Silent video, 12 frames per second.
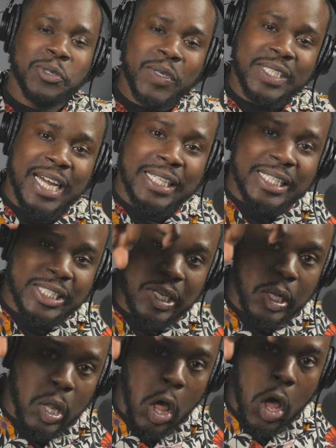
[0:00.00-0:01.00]
so he's got this
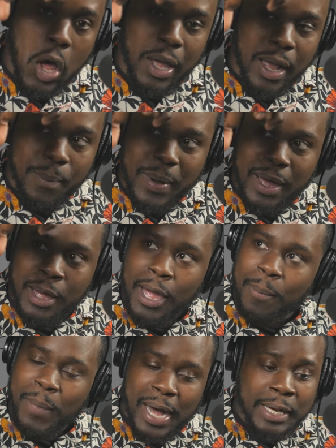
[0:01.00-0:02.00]
claw in my
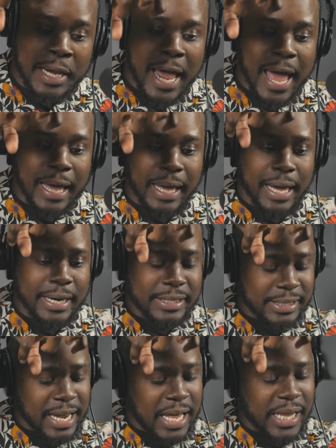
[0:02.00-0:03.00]
in my neck and
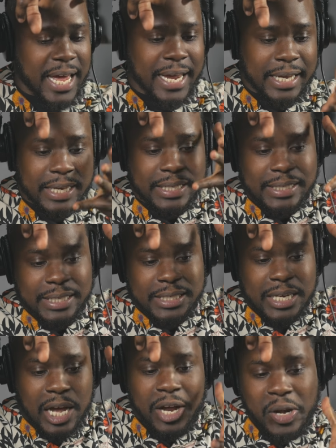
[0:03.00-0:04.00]
he's got like
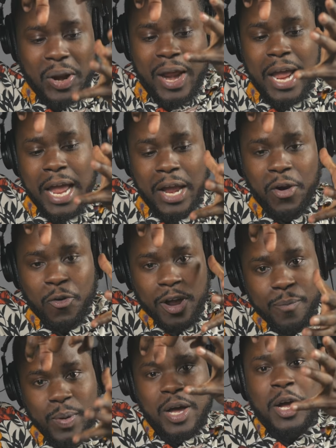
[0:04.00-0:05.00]
this underhand
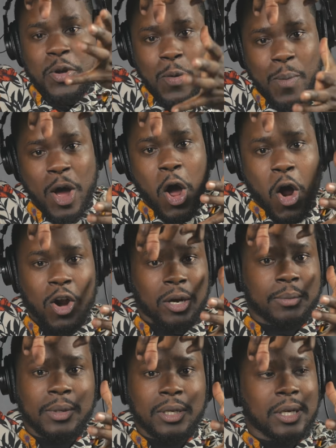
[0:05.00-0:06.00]
grip under my
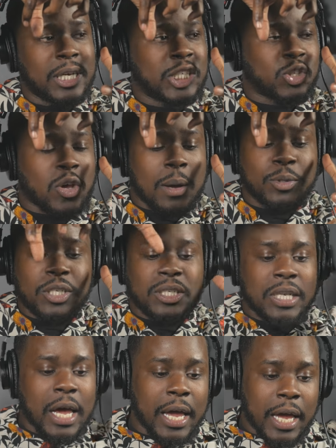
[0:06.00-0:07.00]
arm so i'm
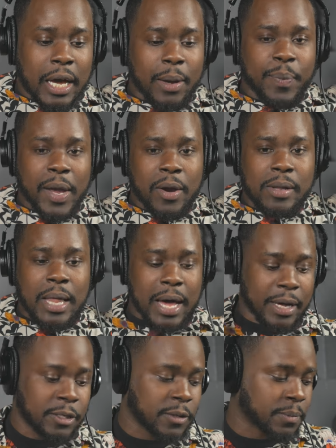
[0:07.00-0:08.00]
just like
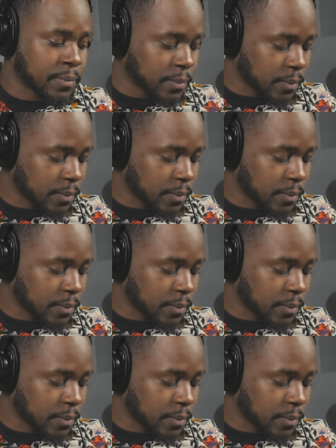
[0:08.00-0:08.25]
paralyzed